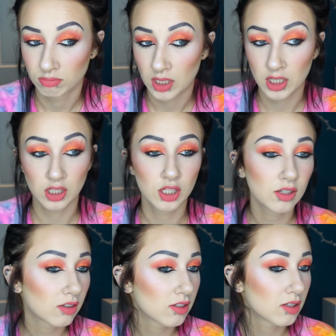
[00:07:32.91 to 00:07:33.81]
It
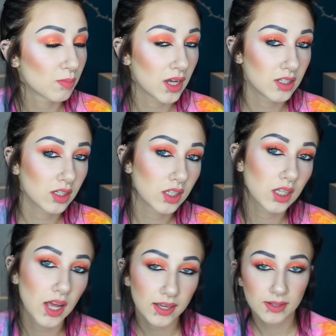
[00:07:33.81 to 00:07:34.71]
looks basically
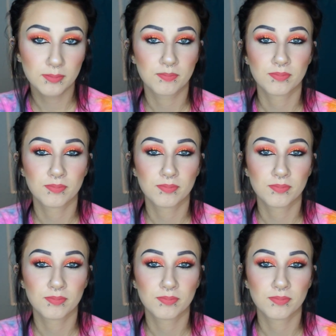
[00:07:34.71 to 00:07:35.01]
like